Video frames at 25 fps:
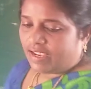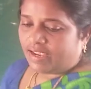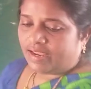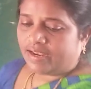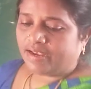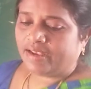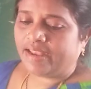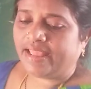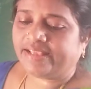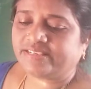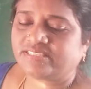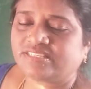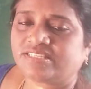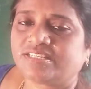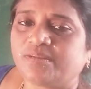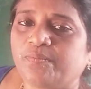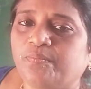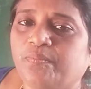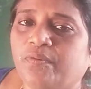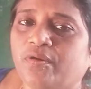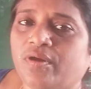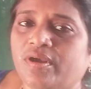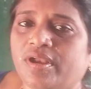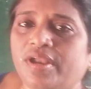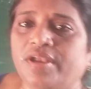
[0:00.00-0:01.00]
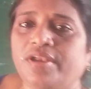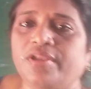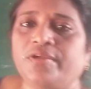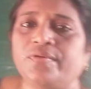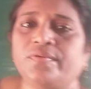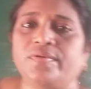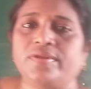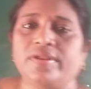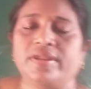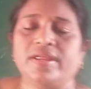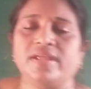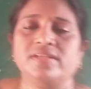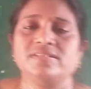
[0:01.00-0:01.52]
Next important
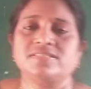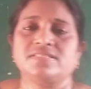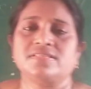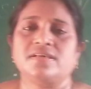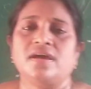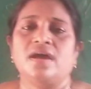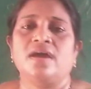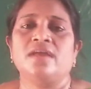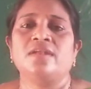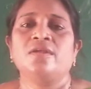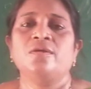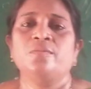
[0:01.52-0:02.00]
nutrients are